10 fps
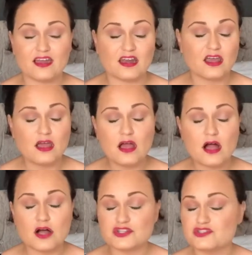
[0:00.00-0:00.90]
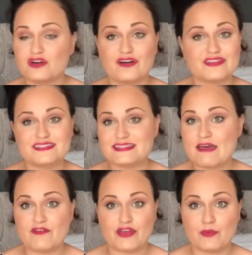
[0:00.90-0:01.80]
and I just thought, oh, this is
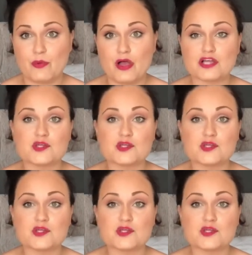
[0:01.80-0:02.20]
never gonna work.